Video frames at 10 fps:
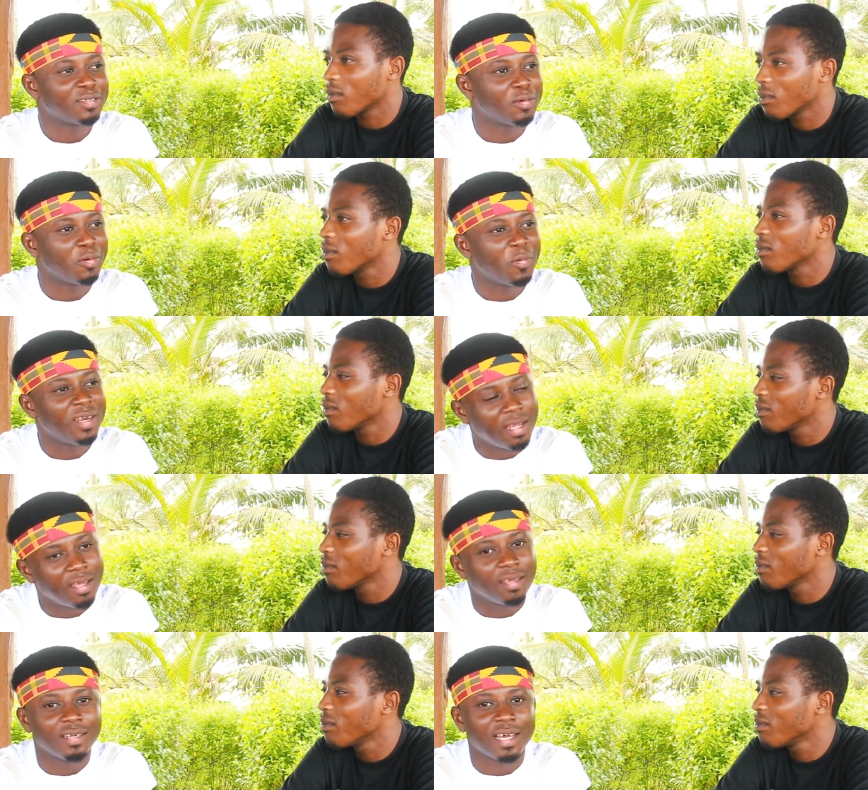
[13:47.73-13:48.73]
Speaker 1: So mm. we
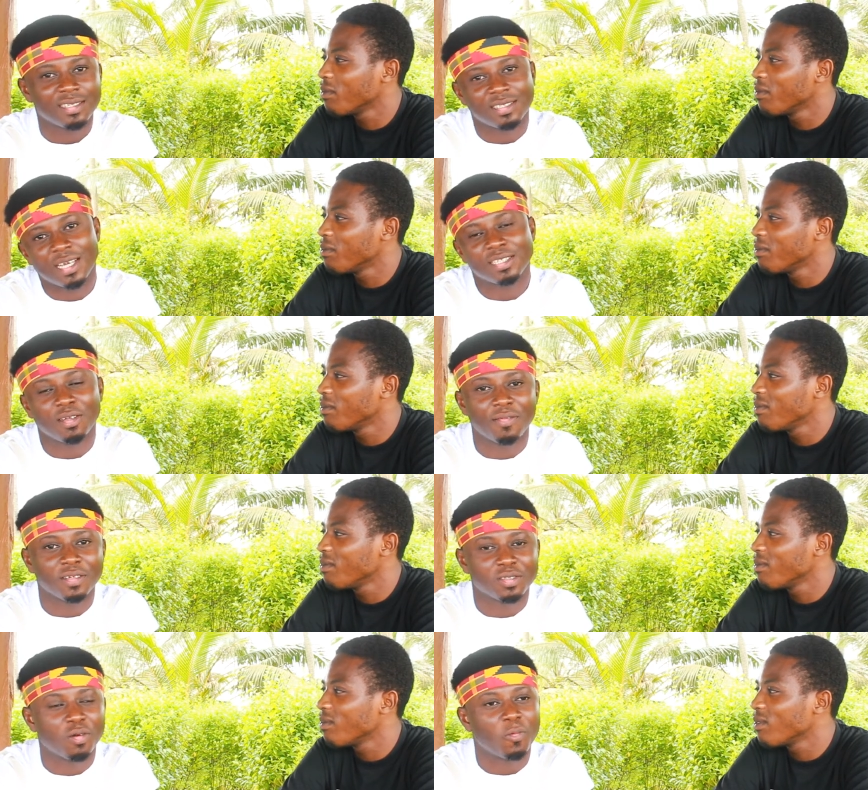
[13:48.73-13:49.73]
day. That's the title of the
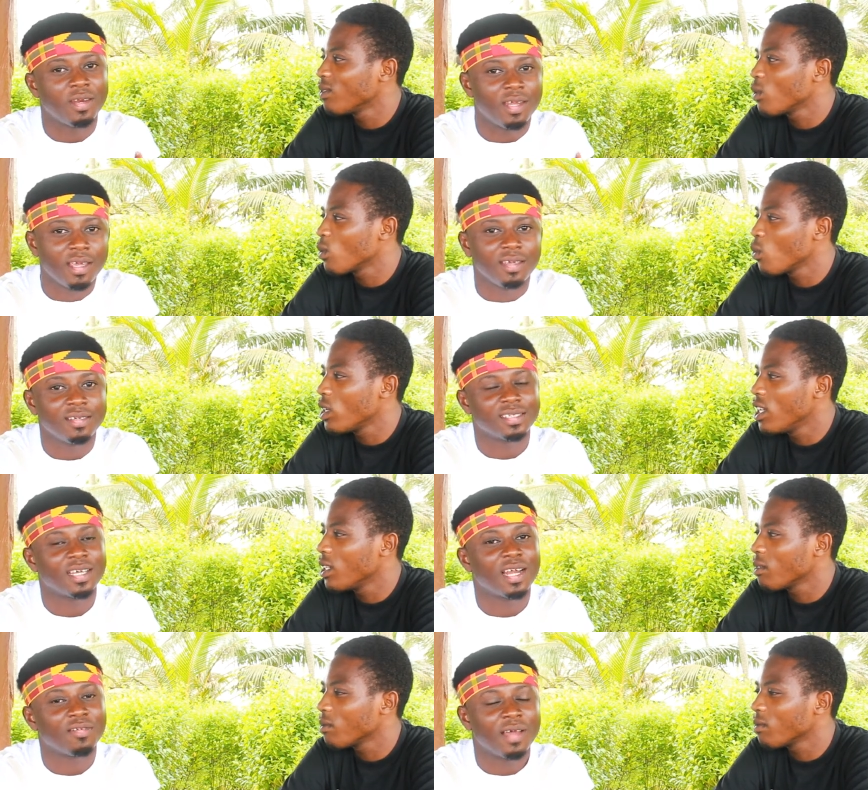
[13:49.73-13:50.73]
song. We day. We day.
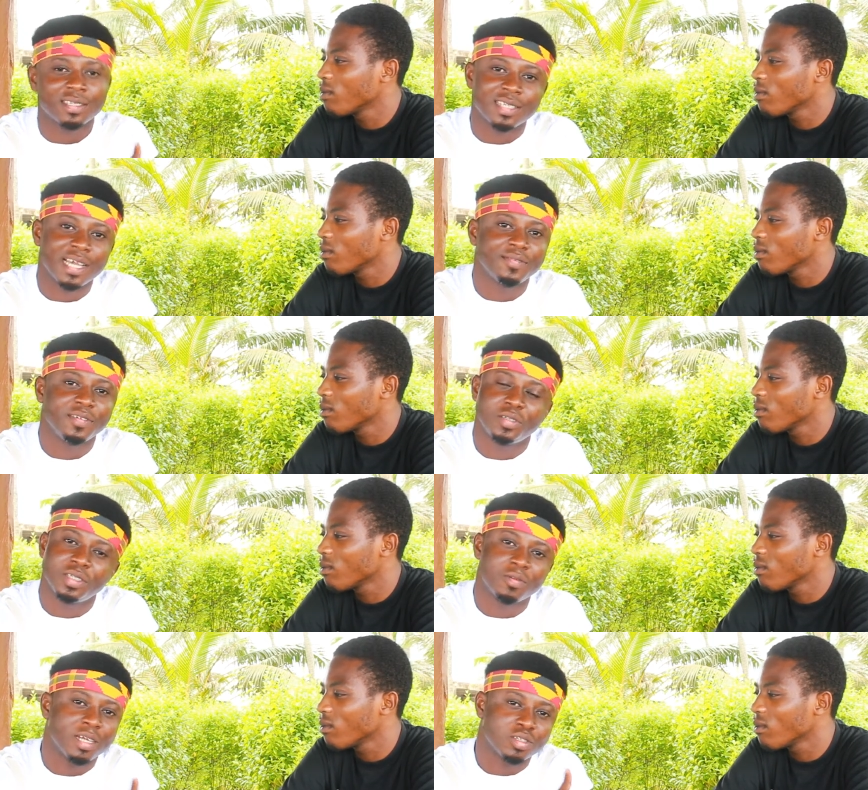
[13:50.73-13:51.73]
Senano Excite
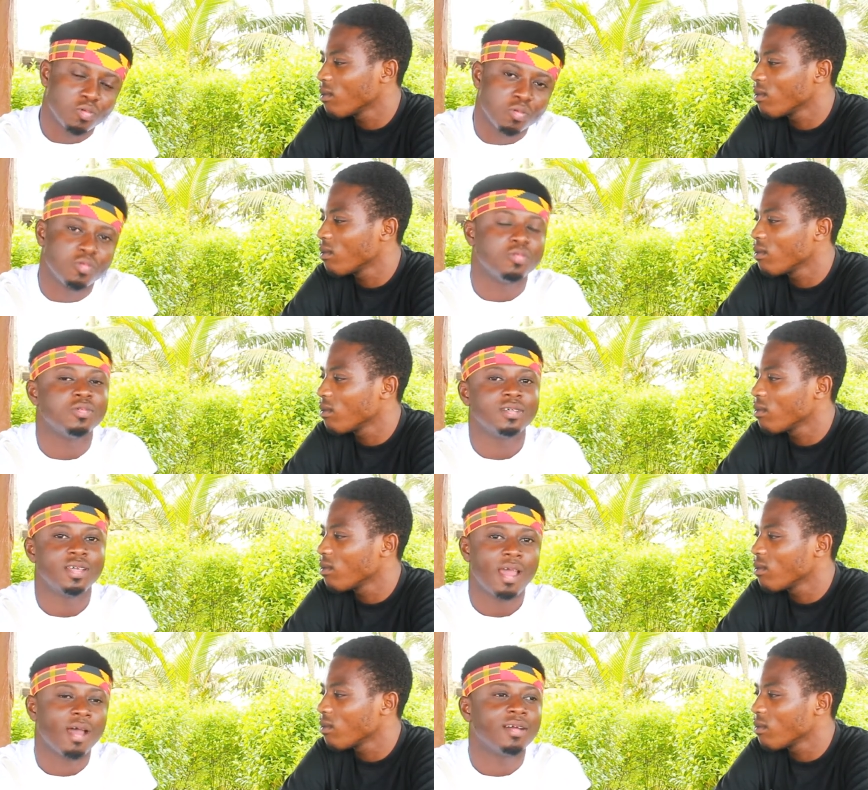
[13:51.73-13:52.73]
featuring Raskuku.
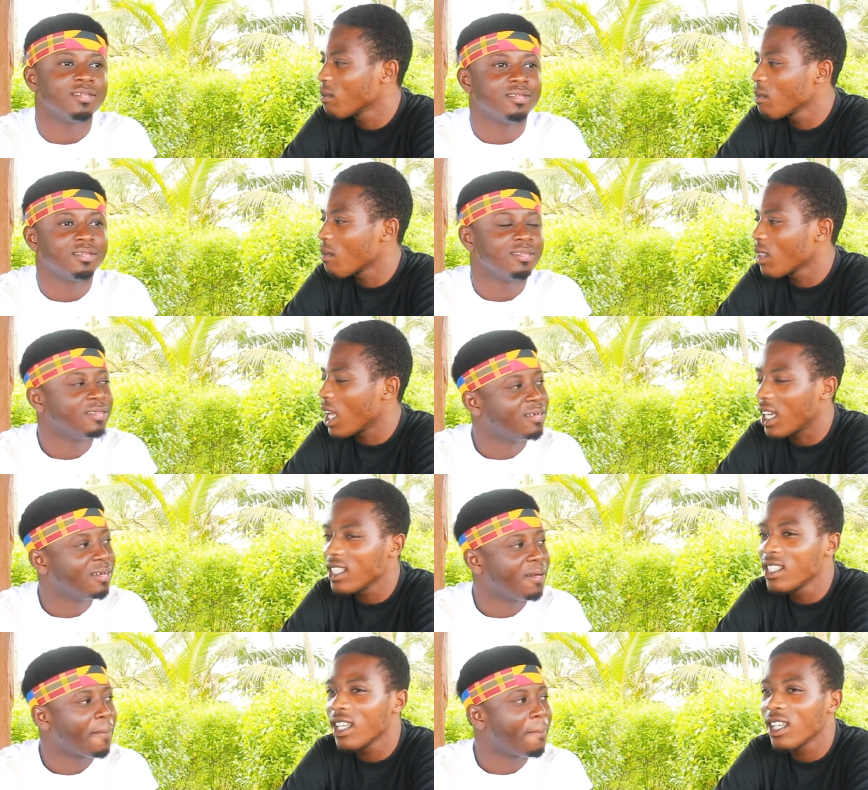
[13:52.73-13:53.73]
Yeah.
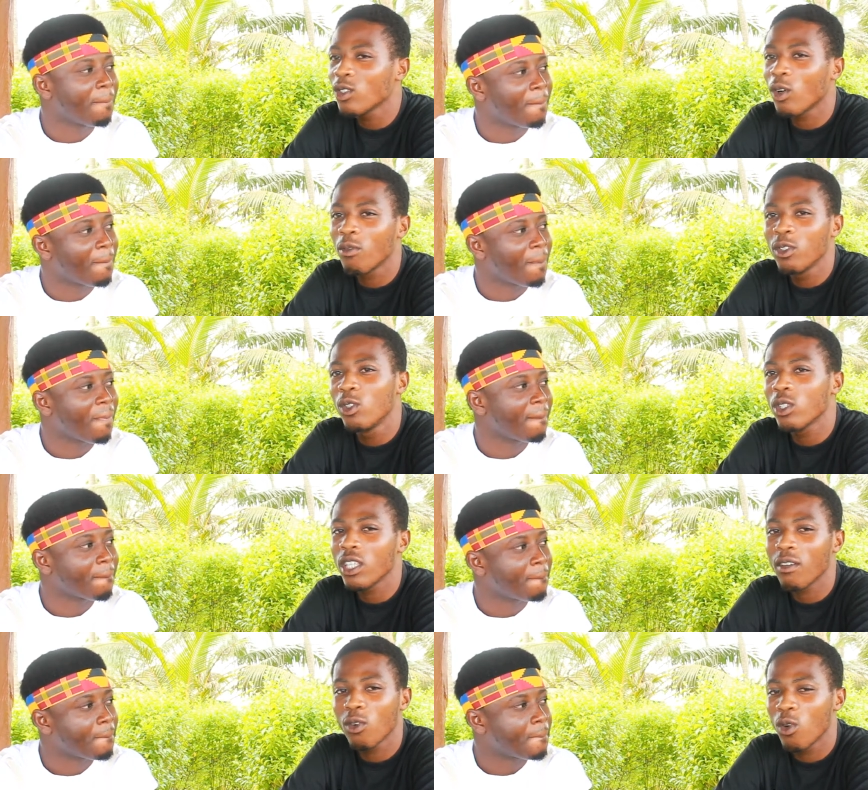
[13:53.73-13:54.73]
Speaker 2: I say some videos
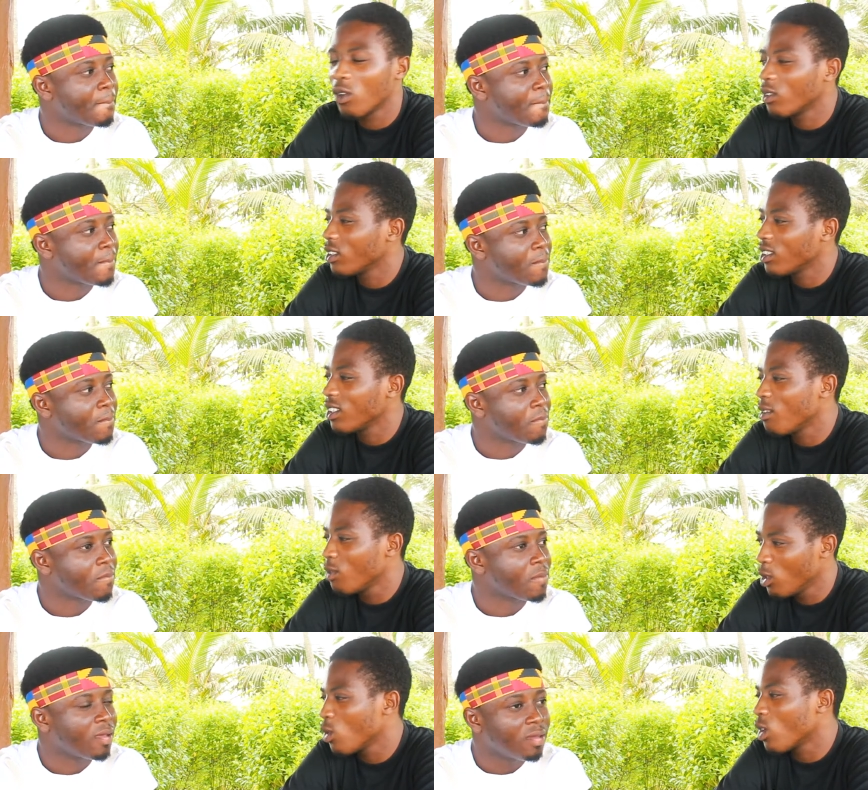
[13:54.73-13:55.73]
have gone. The
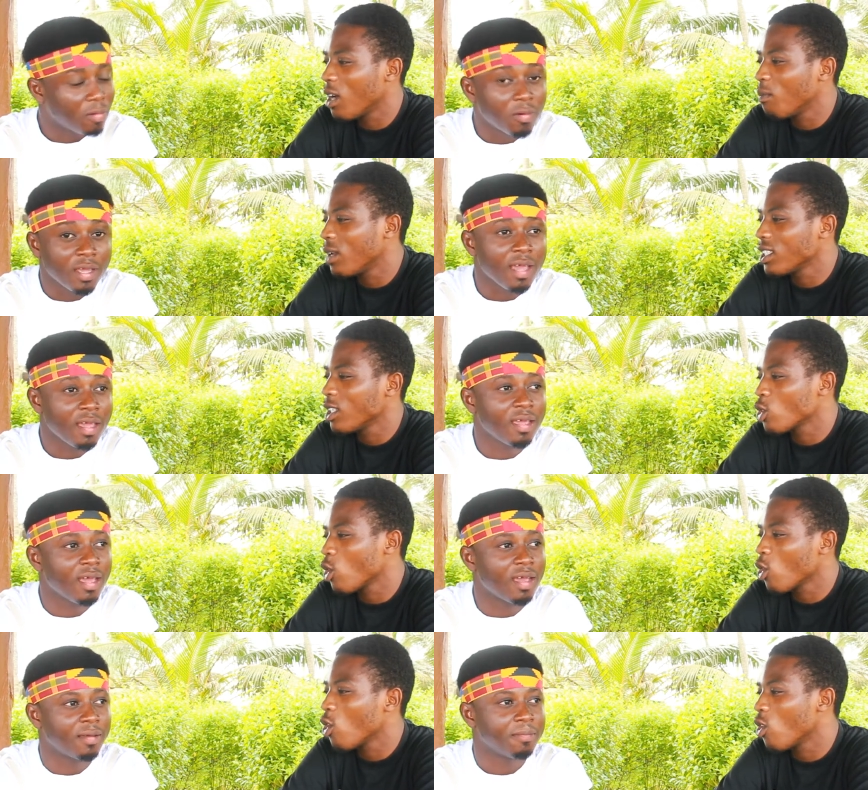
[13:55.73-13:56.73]
video will come oh, yeah, like
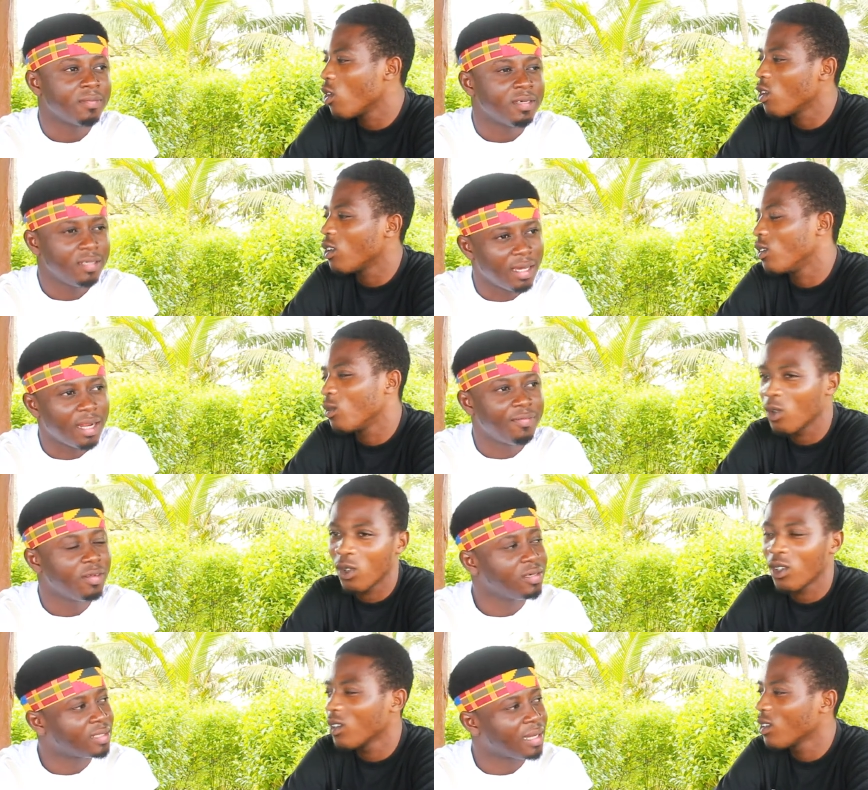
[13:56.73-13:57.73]
yeah, yeah. Or...
Speaker 1: Yeah, the
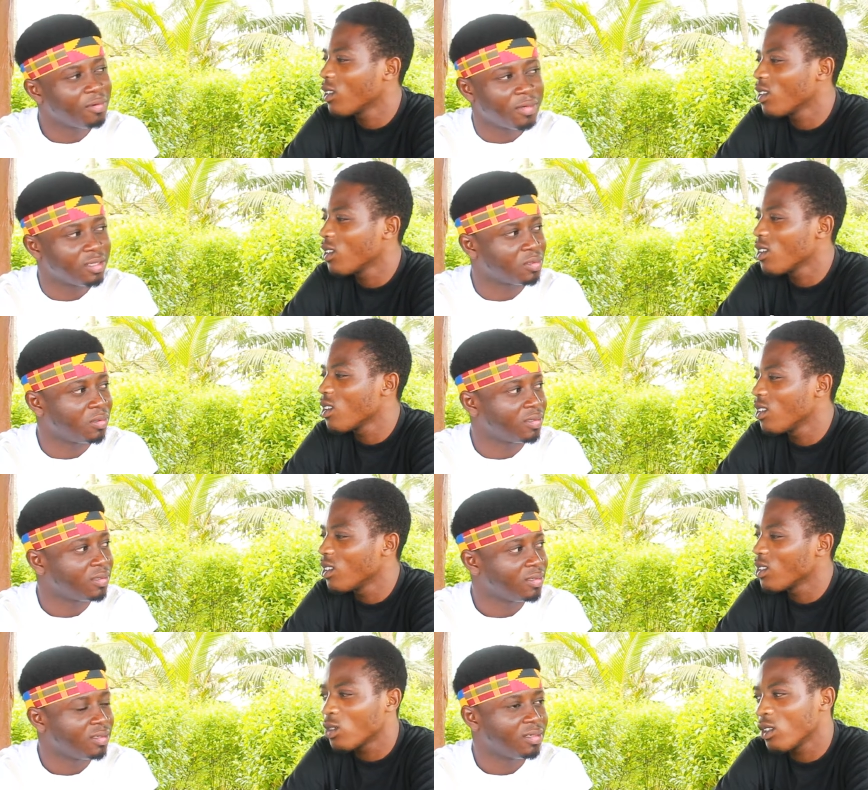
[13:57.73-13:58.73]
video is coming with the song.
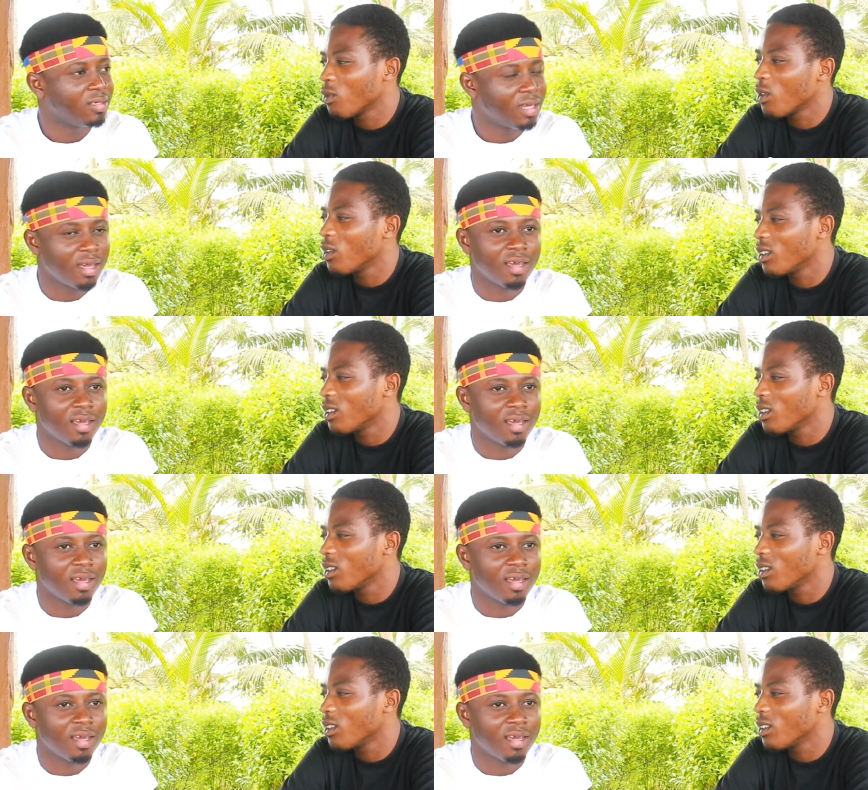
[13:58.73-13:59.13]
Straightforward.